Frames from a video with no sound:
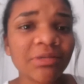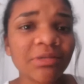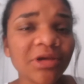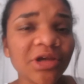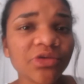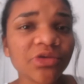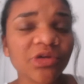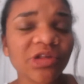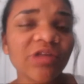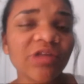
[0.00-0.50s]

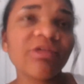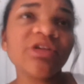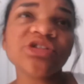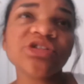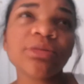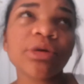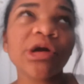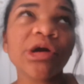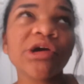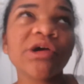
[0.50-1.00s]
because we're leaving
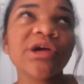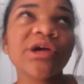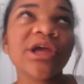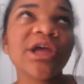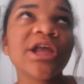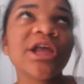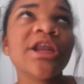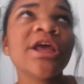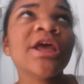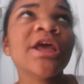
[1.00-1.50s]
tomorrow
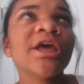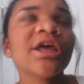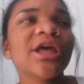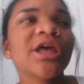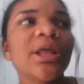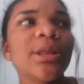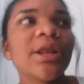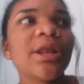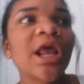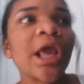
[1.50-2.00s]
again
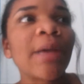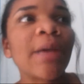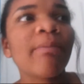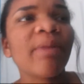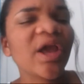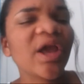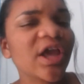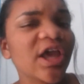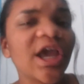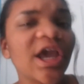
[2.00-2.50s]
and then I have
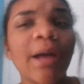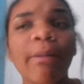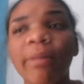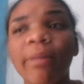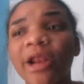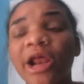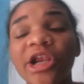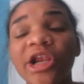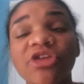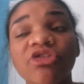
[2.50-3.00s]
band camp
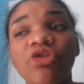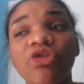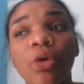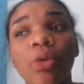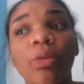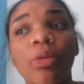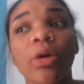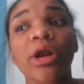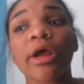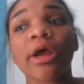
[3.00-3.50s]
and I just
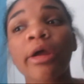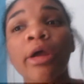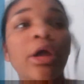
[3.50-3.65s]
don't want to